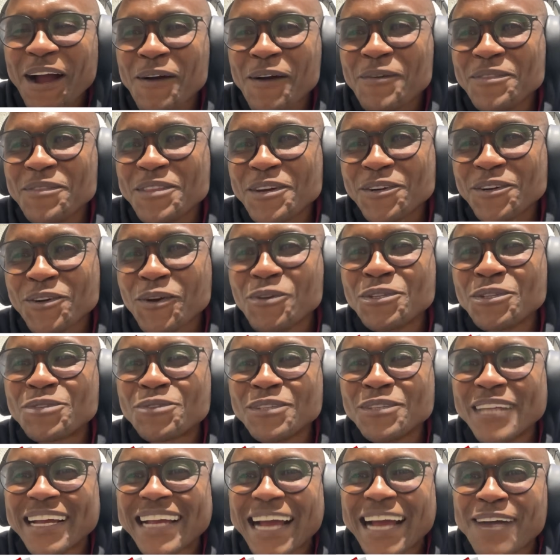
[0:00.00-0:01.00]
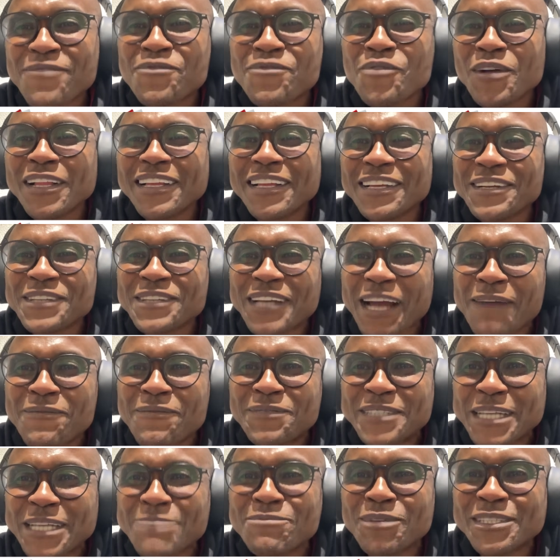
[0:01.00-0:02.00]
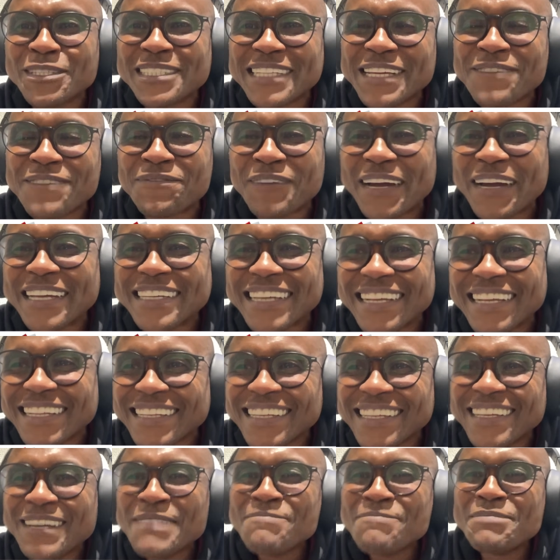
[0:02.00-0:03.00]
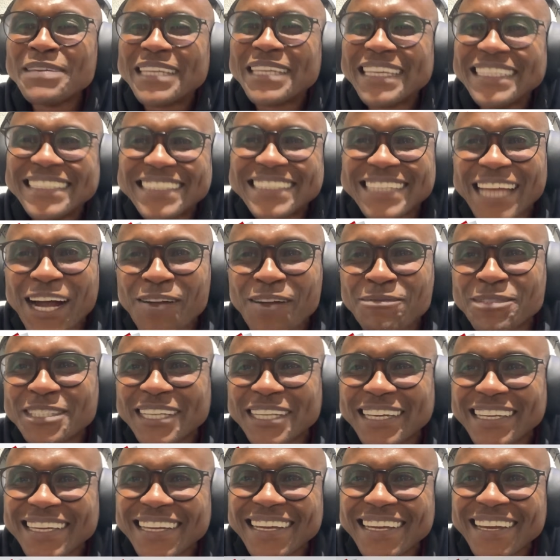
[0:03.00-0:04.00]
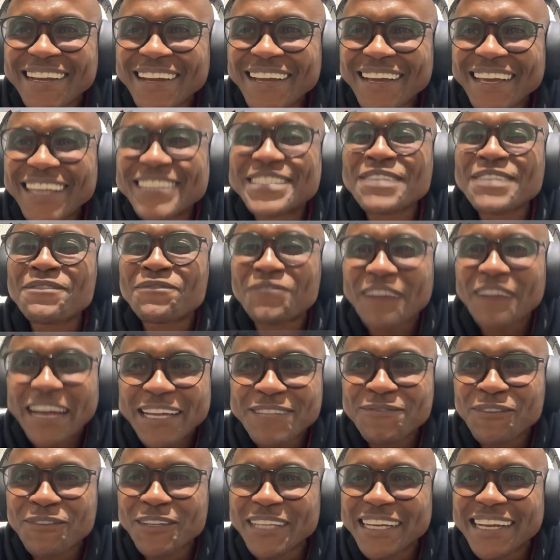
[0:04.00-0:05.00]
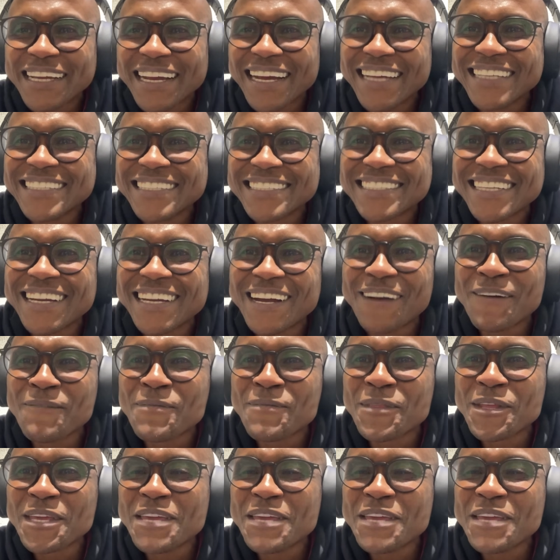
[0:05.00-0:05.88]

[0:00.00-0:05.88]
The road to the Cup Champions League final begins now, Mshege. It's a fight for the guys.